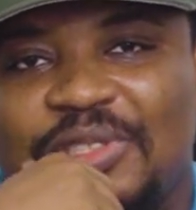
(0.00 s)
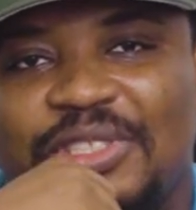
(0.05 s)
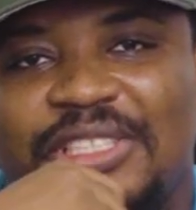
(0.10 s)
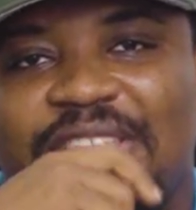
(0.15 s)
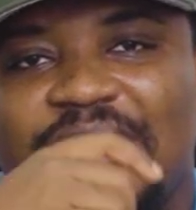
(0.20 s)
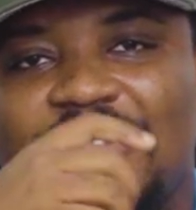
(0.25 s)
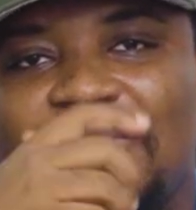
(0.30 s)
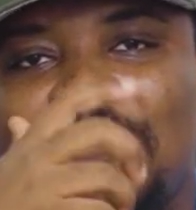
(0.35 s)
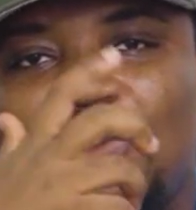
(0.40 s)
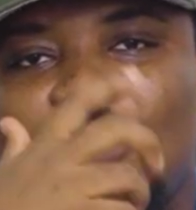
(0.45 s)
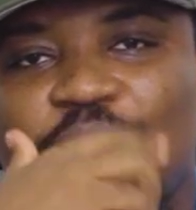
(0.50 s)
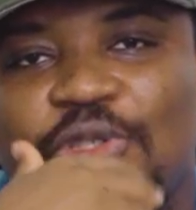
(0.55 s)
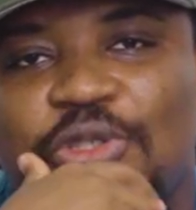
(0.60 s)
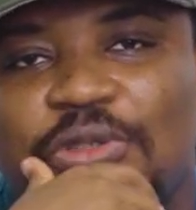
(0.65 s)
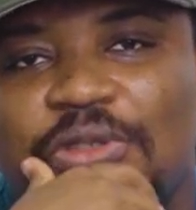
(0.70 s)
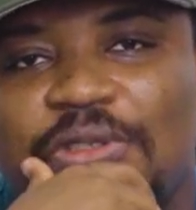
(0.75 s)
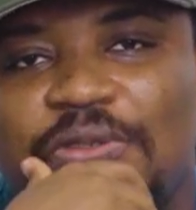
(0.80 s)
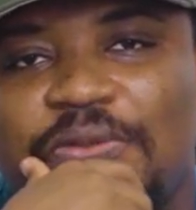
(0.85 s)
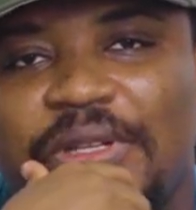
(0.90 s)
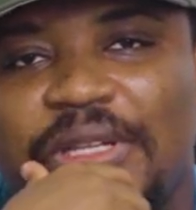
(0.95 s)
to change
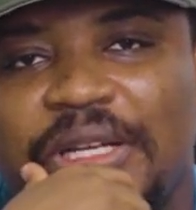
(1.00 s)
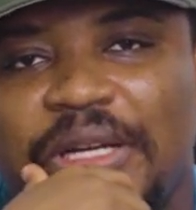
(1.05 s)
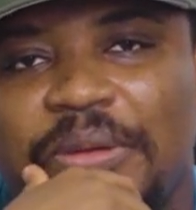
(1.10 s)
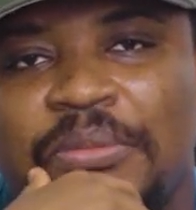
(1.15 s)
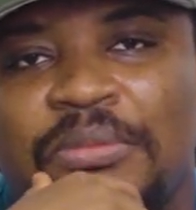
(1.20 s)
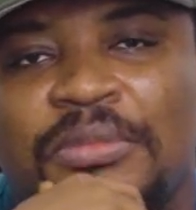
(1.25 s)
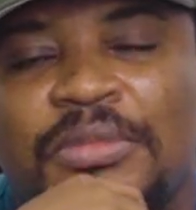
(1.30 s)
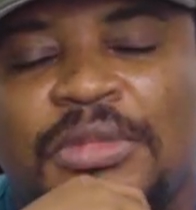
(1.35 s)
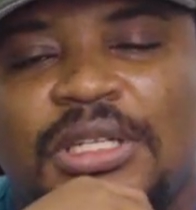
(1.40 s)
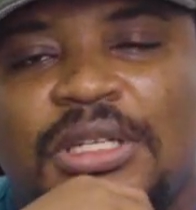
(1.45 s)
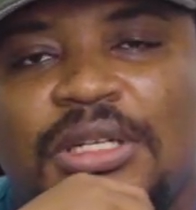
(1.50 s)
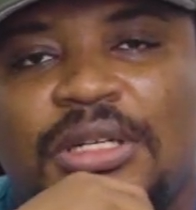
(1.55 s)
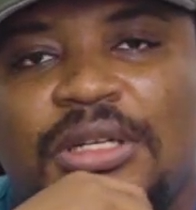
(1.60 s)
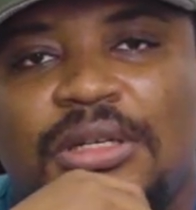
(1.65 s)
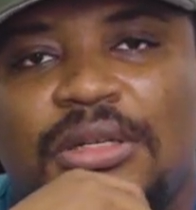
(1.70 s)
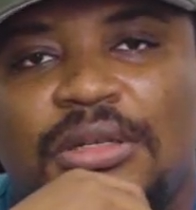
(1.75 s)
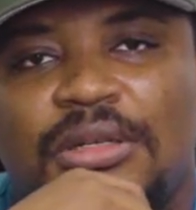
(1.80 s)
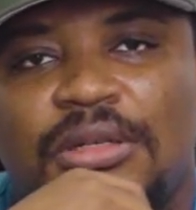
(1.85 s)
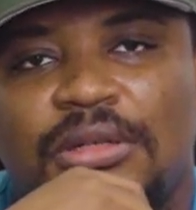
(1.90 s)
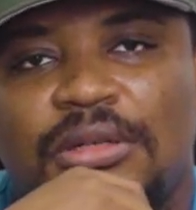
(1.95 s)
fortunes for them
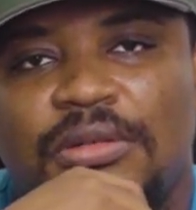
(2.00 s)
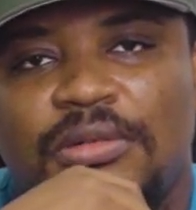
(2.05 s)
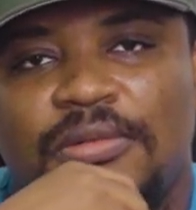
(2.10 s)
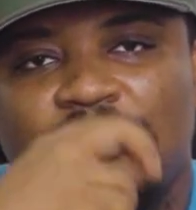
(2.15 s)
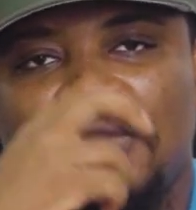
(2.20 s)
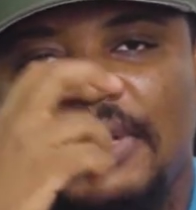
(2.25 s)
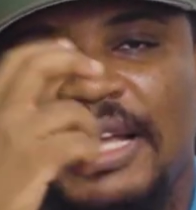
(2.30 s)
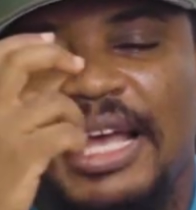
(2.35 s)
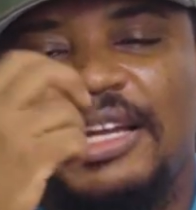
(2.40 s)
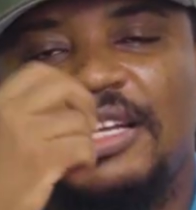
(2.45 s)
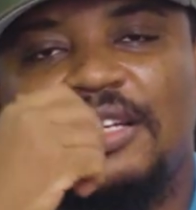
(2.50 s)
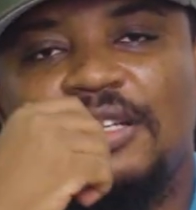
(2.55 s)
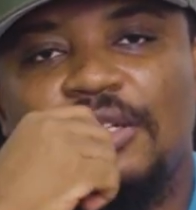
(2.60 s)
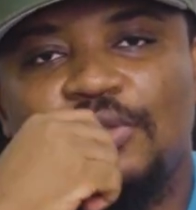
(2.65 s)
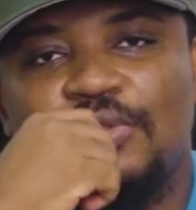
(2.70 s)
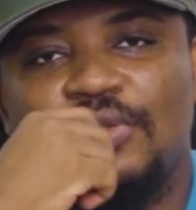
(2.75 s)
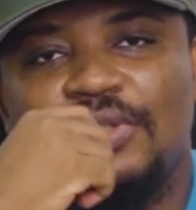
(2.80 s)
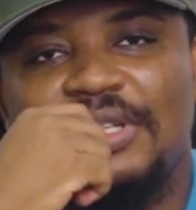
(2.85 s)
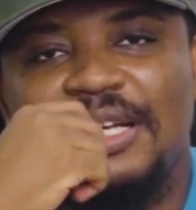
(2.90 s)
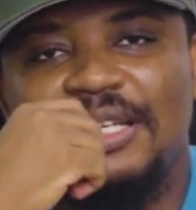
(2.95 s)
heading
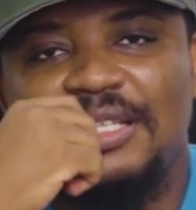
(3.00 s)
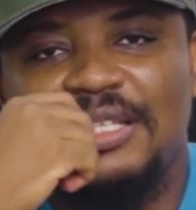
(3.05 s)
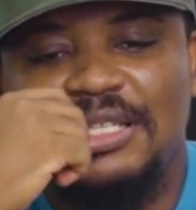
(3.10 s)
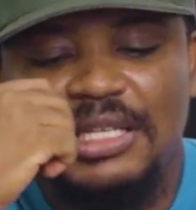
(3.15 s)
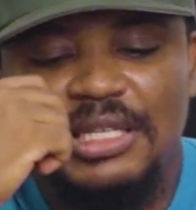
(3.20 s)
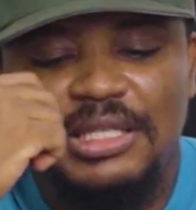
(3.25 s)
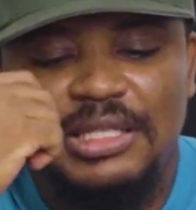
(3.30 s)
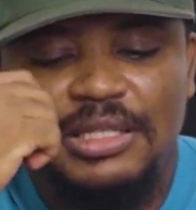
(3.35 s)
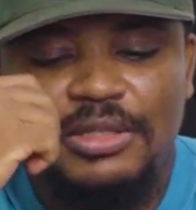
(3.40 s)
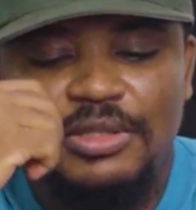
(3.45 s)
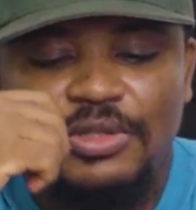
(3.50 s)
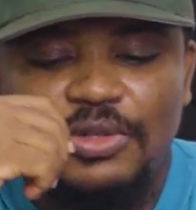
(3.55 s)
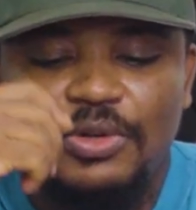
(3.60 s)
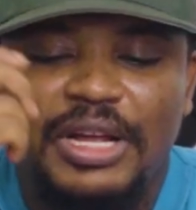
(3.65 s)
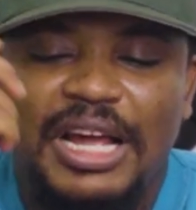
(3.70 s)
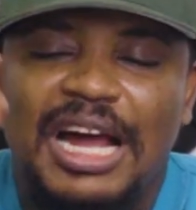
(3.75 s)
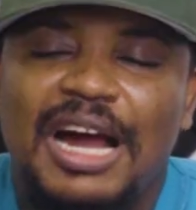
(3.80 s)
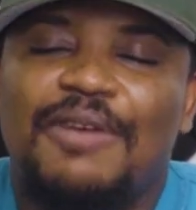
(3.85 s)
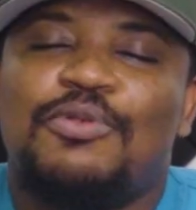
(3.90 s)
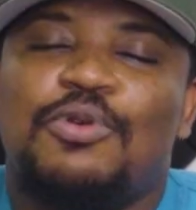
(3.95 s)
into next season. So
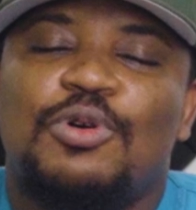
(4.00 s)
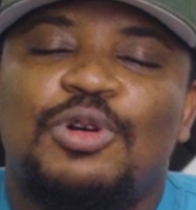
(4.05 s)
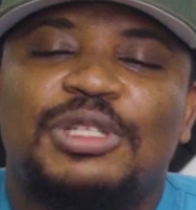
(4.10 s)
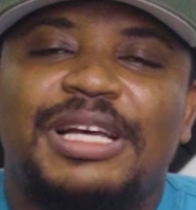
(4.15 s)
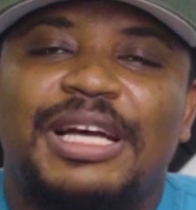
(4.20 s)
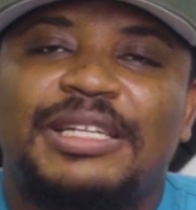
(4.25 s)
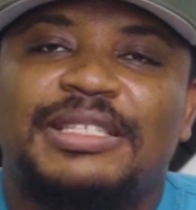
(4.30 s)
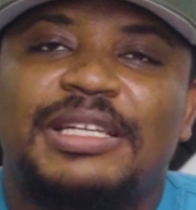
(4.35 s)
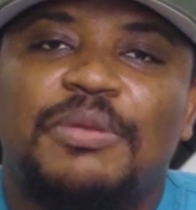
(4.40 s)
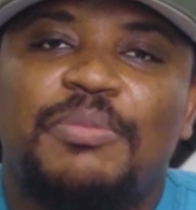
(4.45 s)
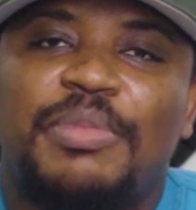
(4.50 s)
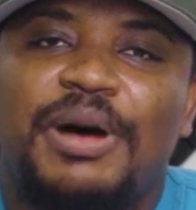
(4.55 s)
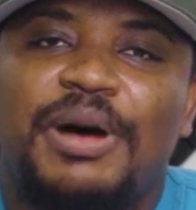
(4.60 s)
they have contacted